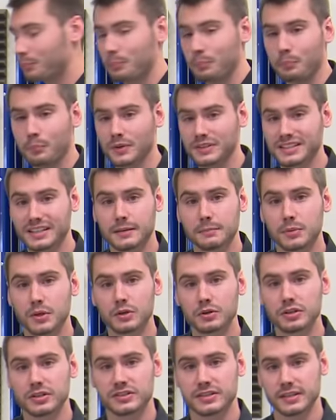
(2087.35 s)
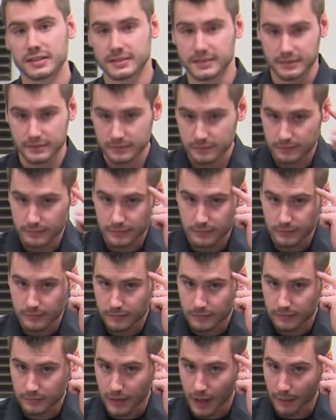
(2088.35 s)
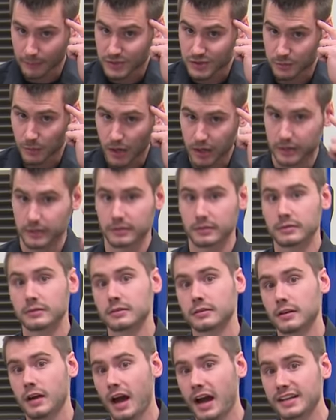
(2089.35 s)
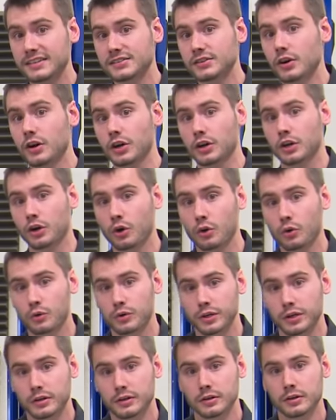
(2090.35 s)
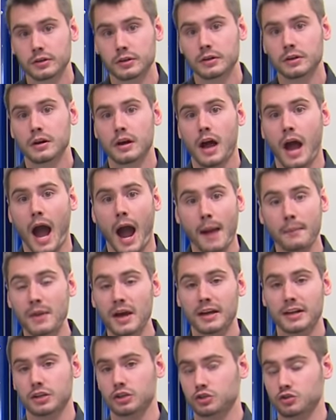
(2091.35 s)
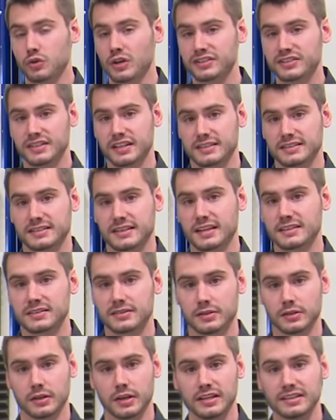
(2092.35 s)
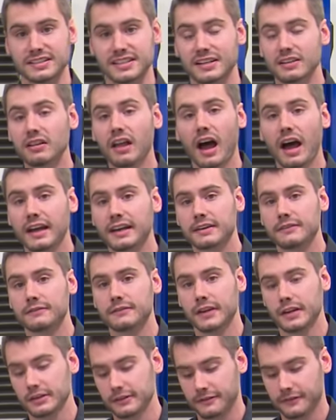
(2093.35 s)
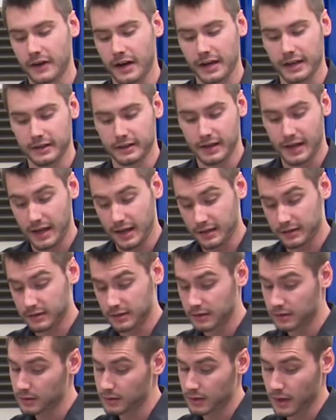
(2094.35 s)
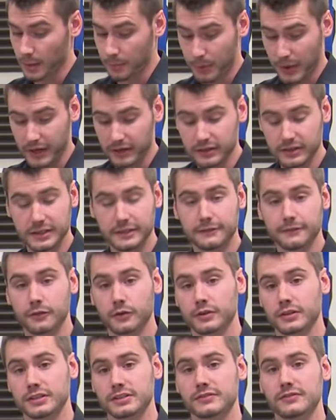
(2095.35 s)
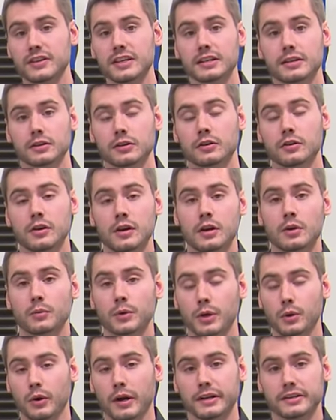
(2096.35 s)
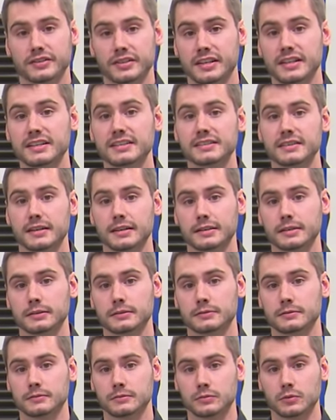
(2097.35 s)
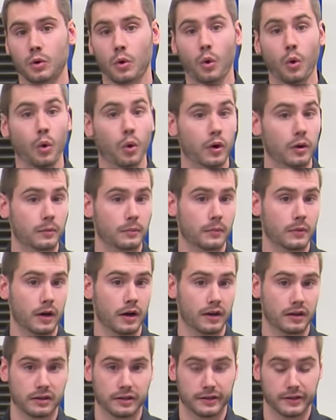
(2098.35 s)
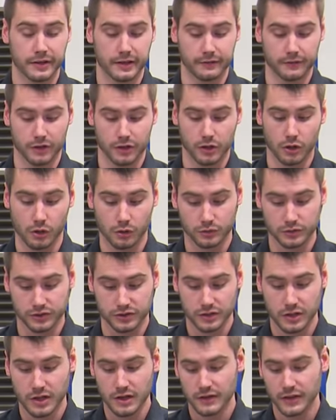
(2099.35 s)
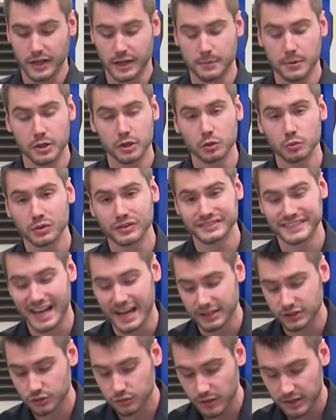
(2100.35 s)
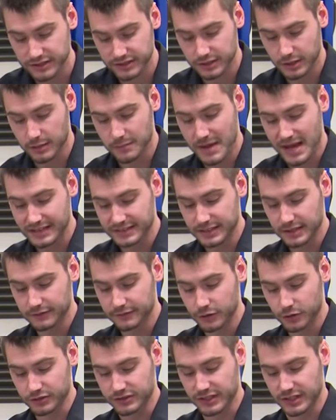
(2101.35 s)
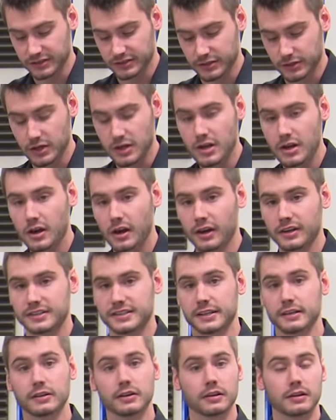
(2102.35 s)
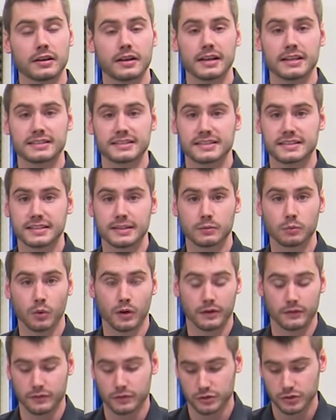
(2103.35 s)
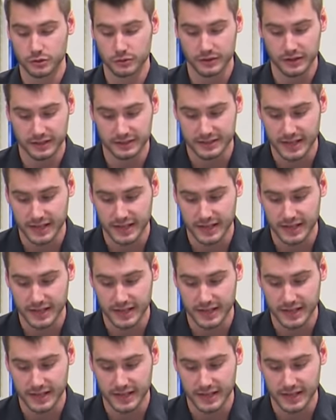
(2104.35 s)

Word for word: But the computer says, I'm smart. I saw a code. I'm not going to trust that sensor until I can verify it, and apparently for this vehicle requires a key cycle or a clearing of the codes. The computer will not trust our mass airflow sensor until it's seen one of those two things